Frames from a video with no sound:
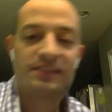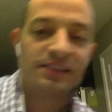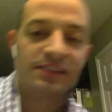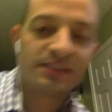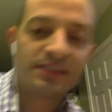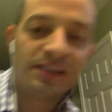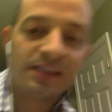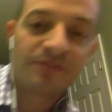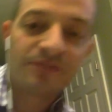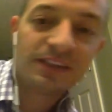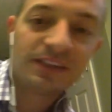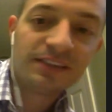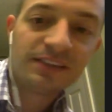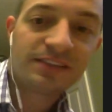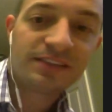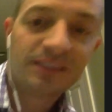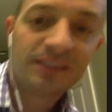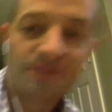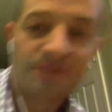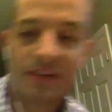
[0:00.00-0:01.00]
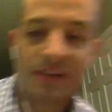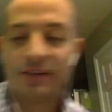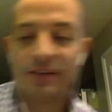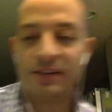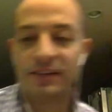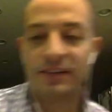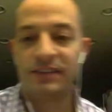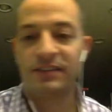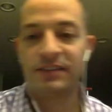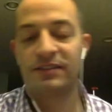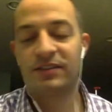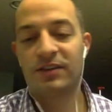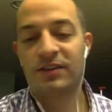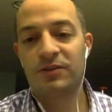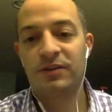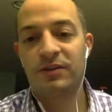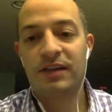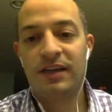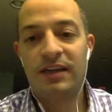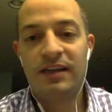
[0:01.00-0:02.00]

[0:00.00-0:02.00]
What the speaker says: It's definitely going to stick for now, at least. So